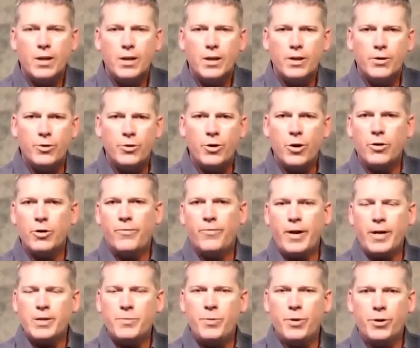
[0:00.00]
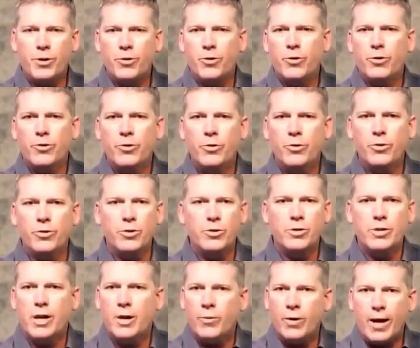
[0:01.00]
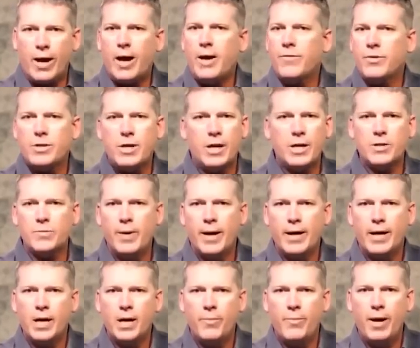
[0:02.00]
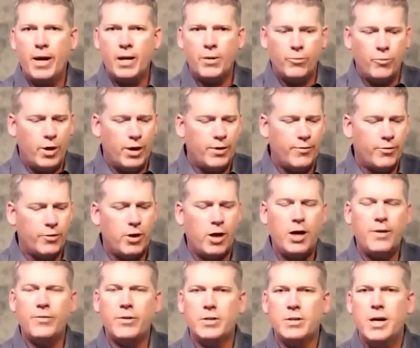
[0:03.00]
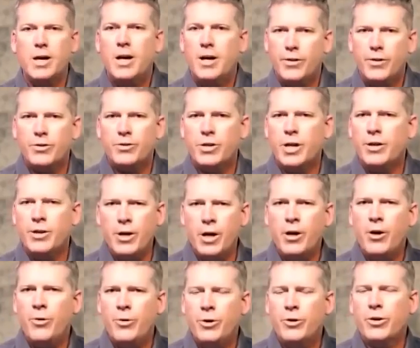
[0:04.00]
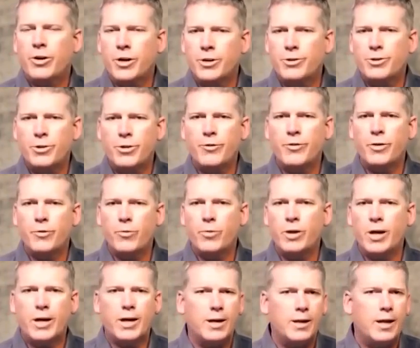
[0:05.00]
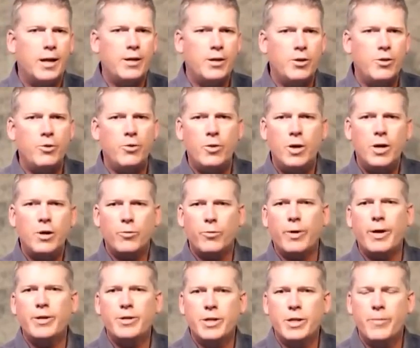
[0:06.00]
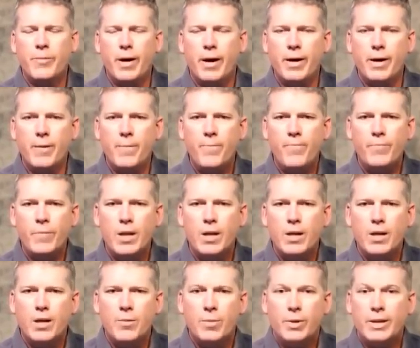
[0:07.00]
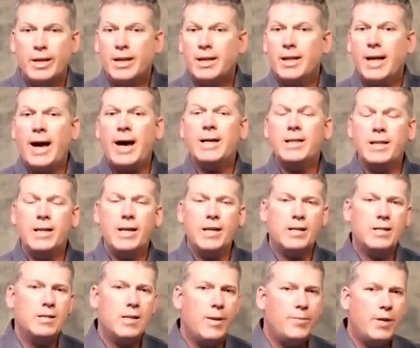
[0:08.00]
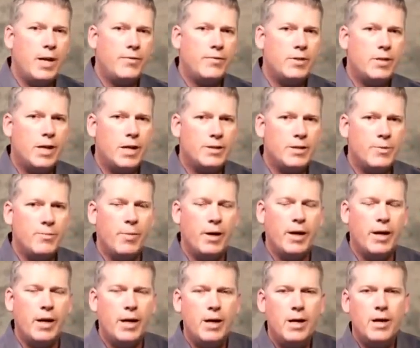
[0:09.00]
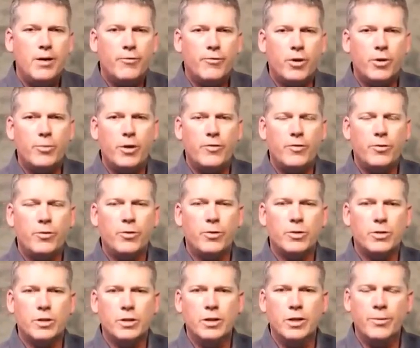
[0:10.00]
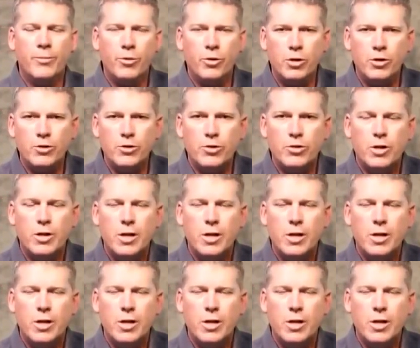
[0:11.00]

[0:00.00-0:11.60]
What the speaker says: you go to Facebook, you go to Google, you say, I want to advertise my campaign, I'm running for office. They'll say, no, you're a conservative, we're not going to let you reach anybody. But they gladly accept advertising money from, of course, liberals,